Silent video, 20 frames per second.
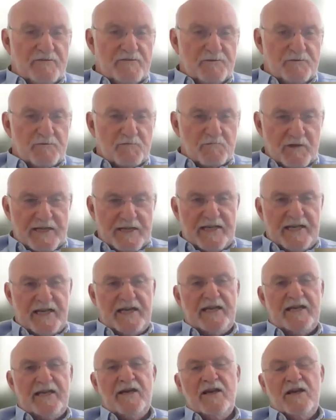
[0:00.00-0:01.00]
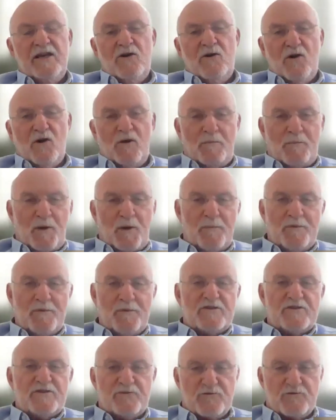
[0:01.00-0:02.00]
reading, or the
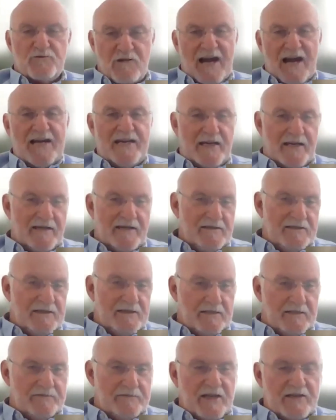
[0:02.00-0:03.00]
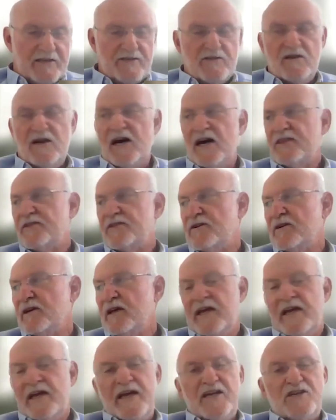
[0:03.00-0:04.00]
purpose of writing as an author,
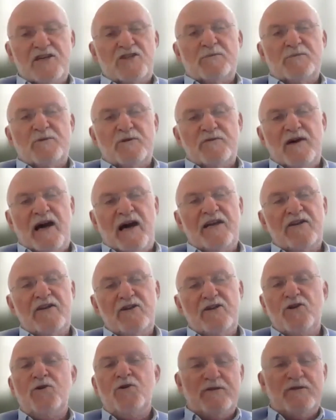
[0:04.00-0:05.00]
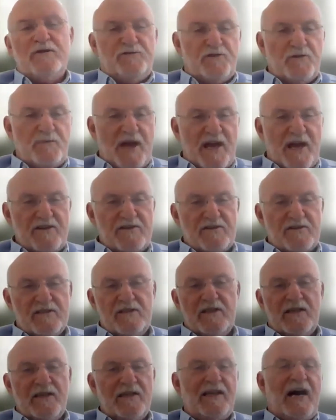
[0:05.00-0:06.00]
is to provide new
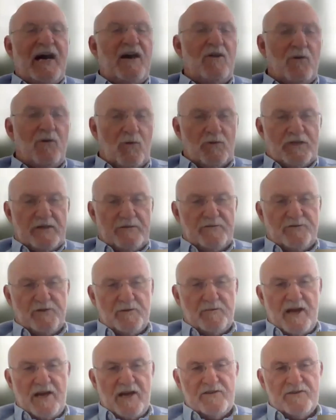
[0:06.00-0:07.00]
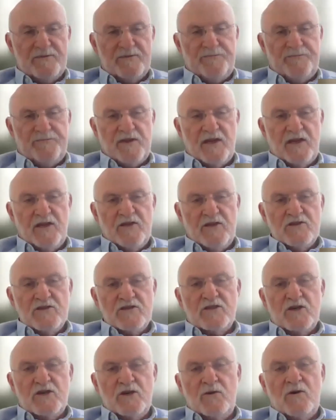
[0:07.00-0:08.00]
information, not old information.
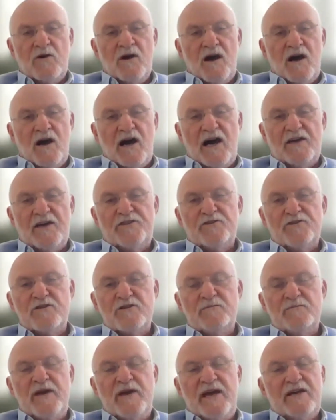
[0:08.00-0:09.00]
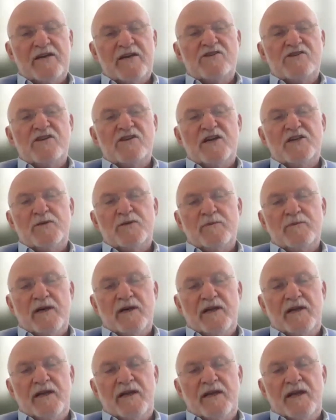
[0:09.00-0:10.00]
So authors make a
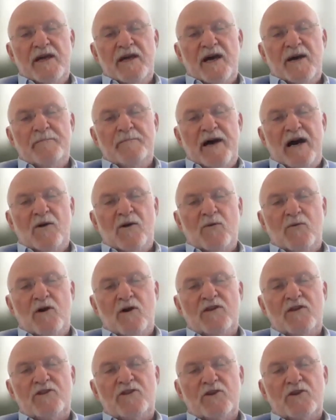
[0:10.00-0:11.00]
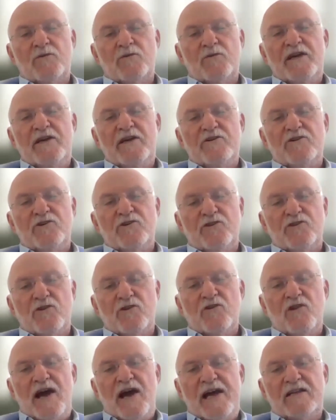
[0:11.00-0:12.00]
judgment about what their readers
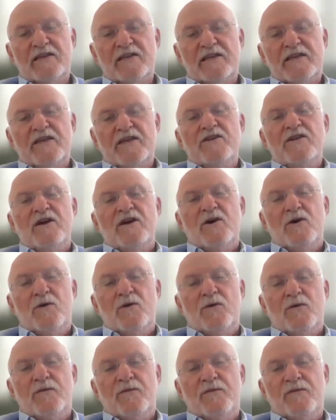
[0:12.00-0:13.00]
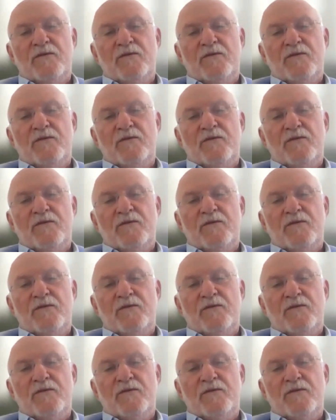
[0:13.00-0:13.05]
are likely to know